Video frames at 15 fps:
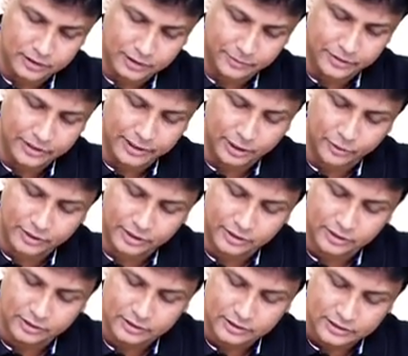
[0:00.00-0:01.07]
Let me write down
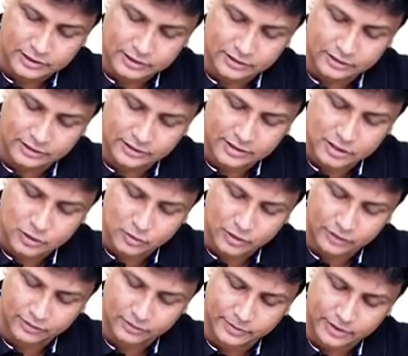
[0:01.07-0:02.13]
here. This
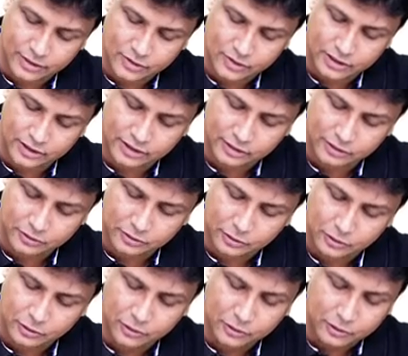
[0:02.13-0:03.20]
one will be actually the
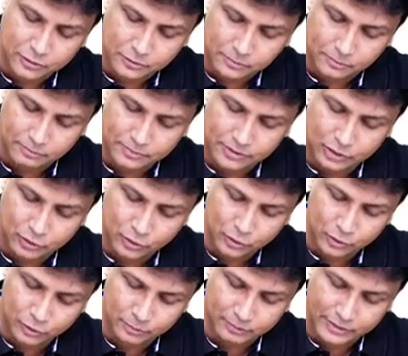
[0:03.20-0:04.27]

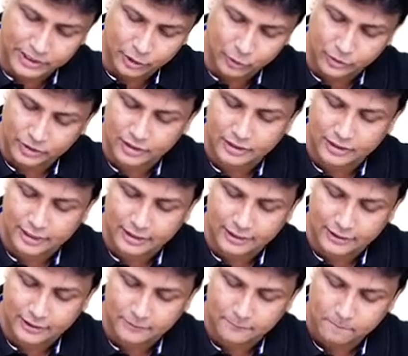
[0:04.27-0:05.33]
pleuroperitoneal
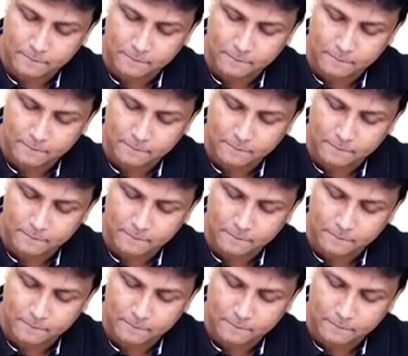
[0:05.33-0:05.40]
canal.